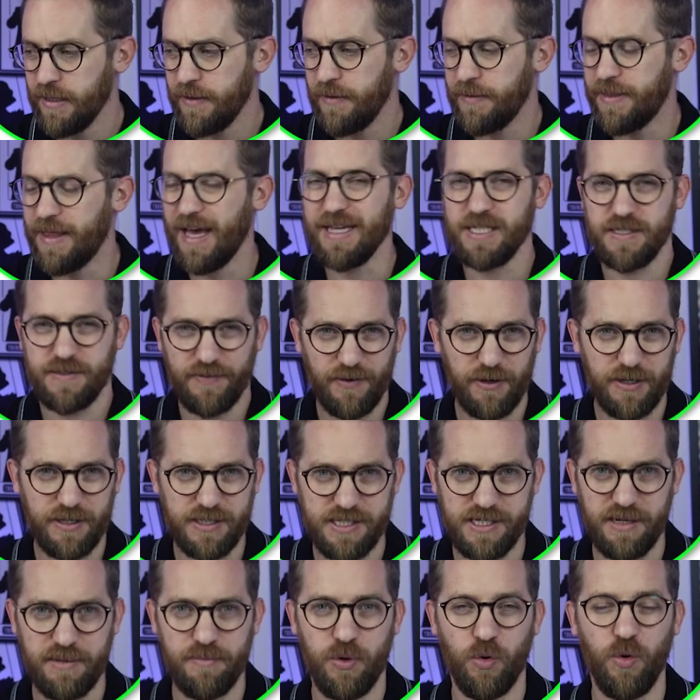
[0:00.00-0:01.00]
That's very
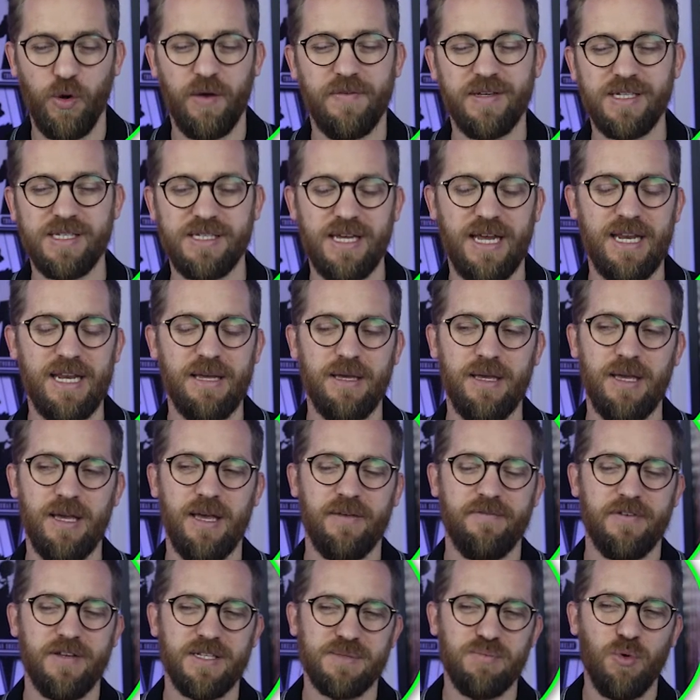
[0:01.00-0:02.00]
simple. If
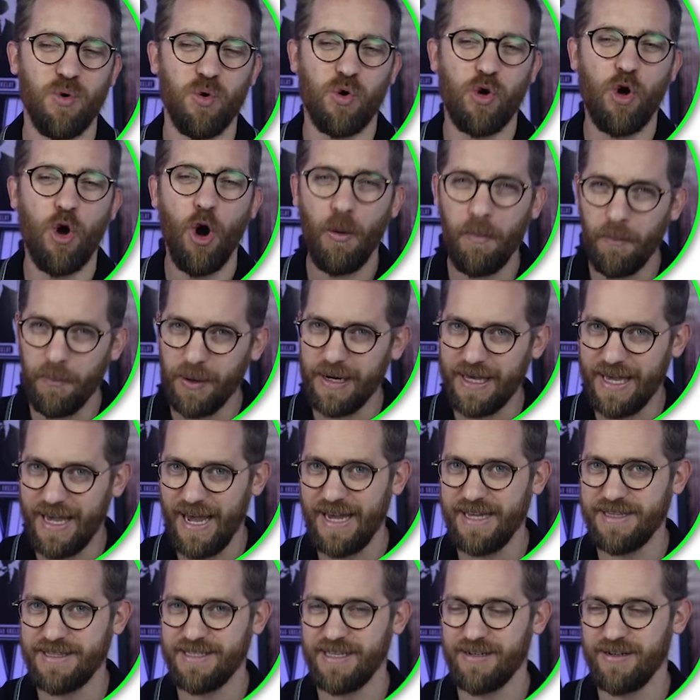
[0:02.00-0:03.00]
it's more
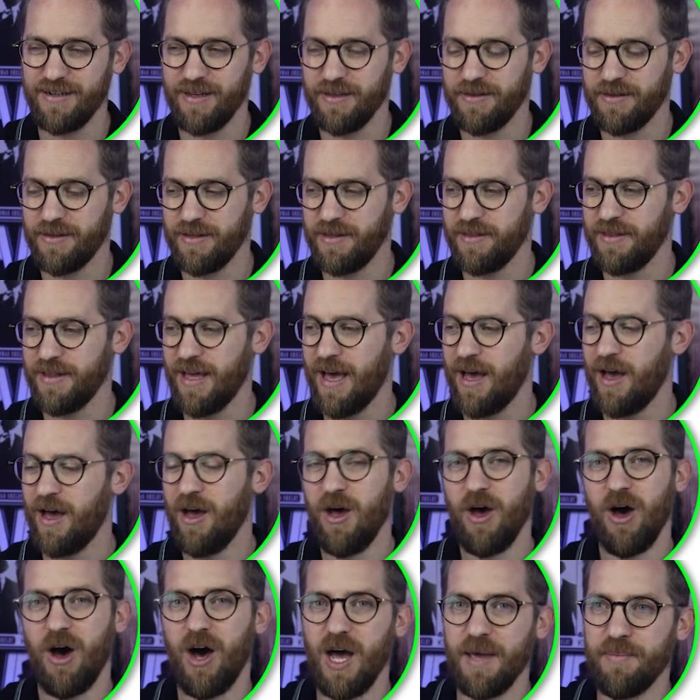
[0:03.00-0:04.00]
complicated than that,
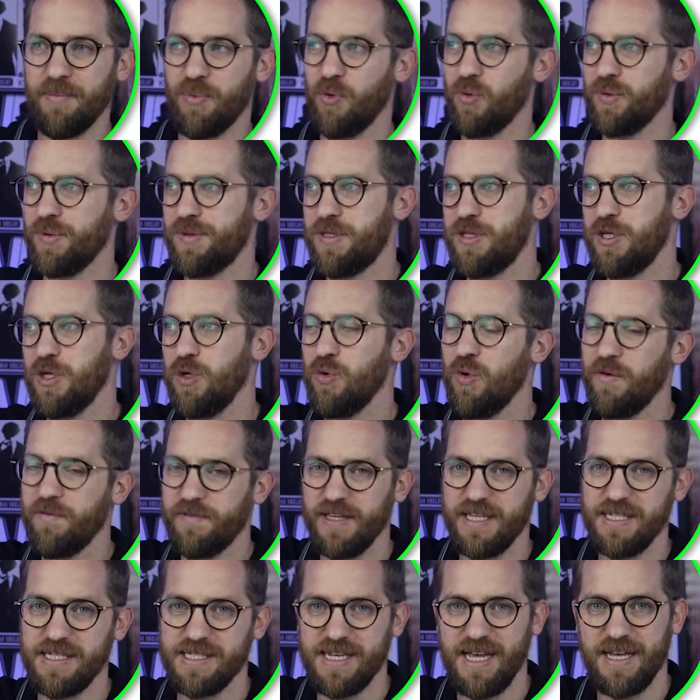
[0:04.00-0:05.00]
I bought two of
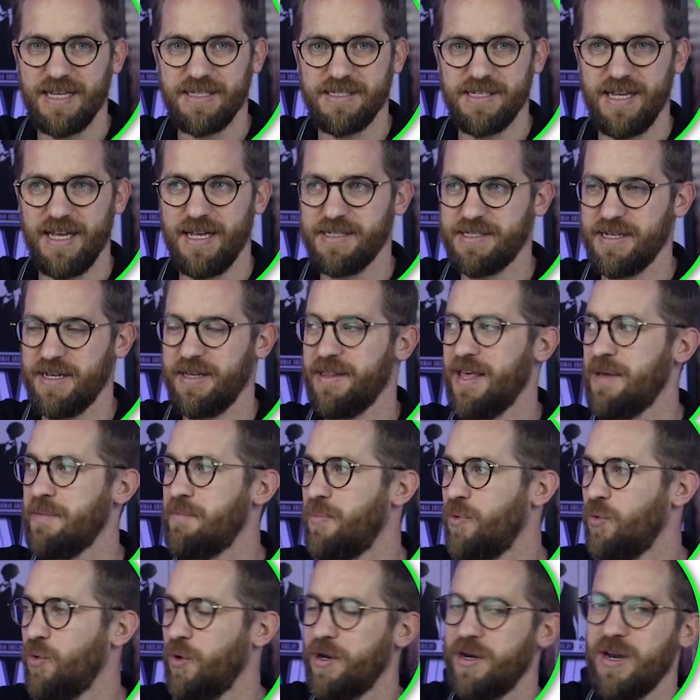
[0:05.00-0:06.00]
these assets, I then
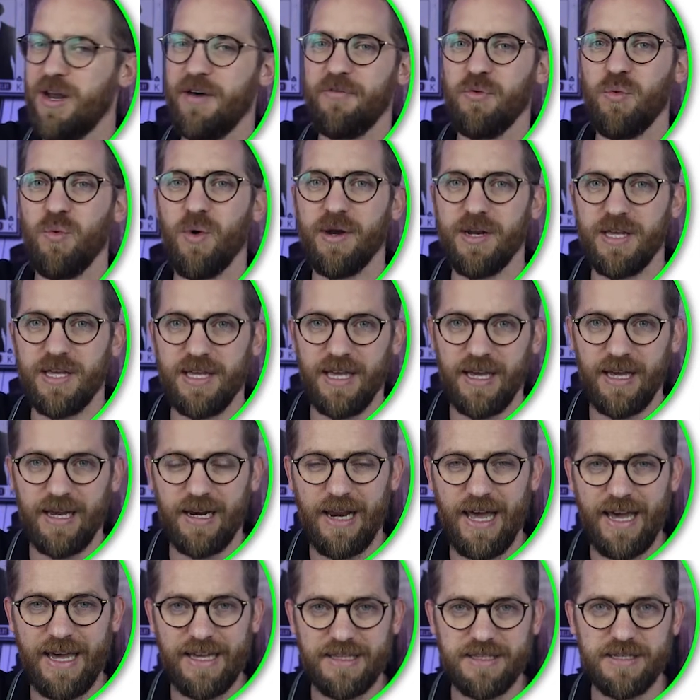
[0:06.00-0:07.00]
bought another one a year
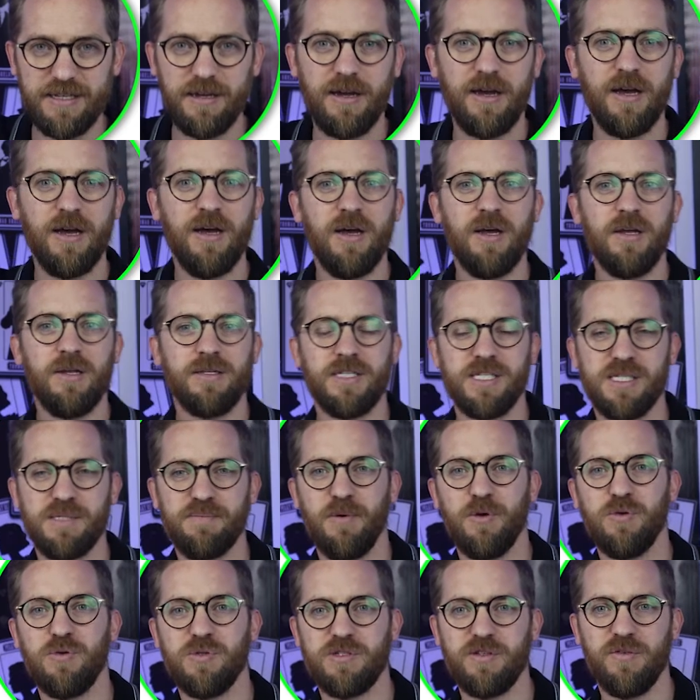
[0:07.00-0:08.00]
later,
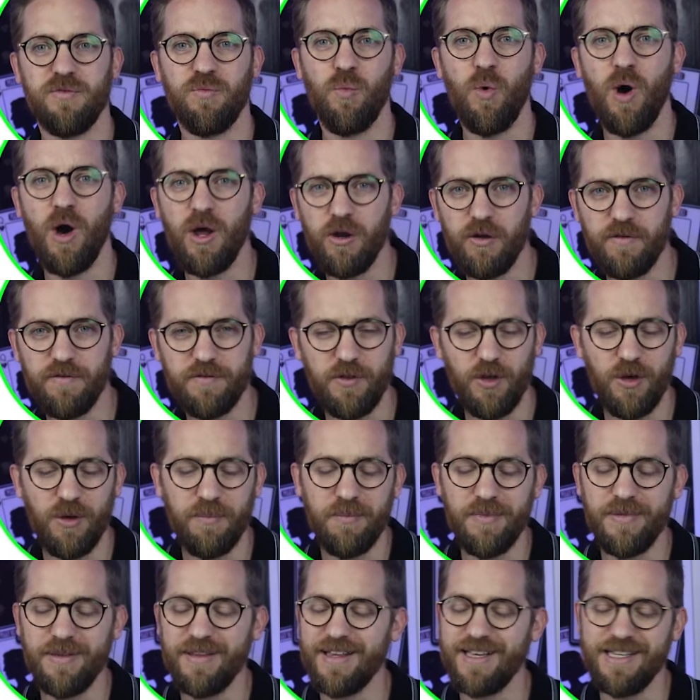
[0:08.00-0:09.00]
disposed of one of
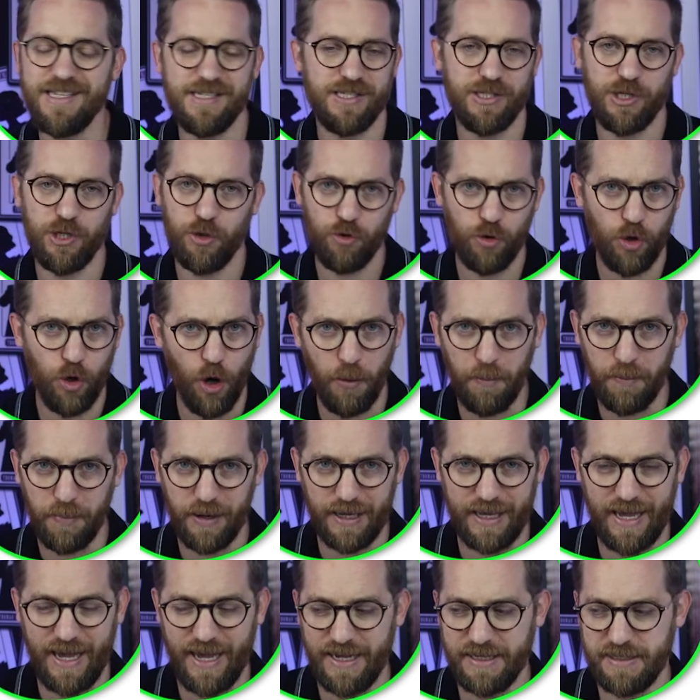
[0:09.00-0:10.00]
them, it's too
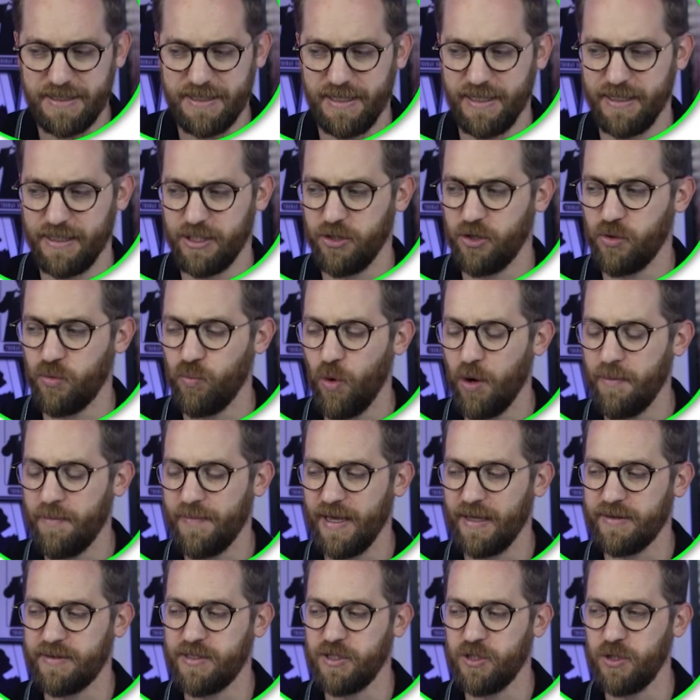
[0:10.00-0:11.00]
complicated. You won't
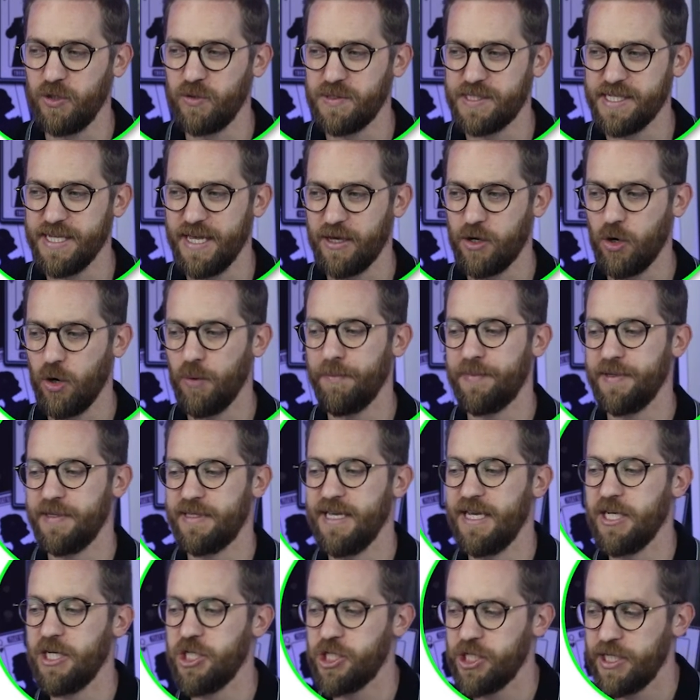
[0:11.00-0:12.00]
be able to use their
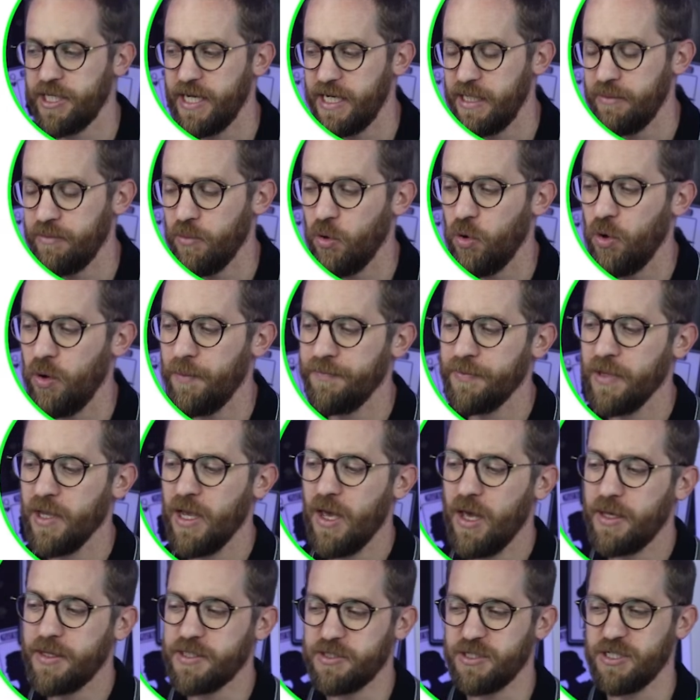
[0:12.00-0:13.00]
computation anymore.
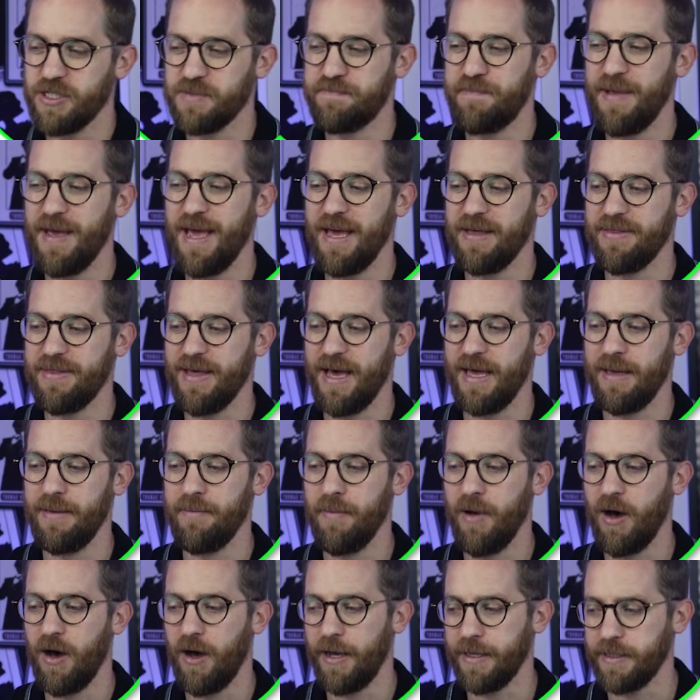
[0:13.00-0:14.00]
So just bear that in
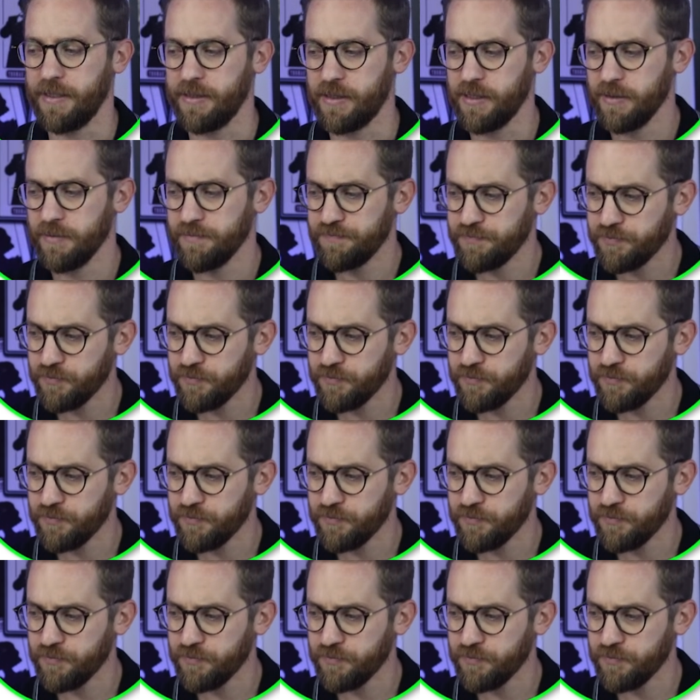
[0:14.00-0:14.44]
mind.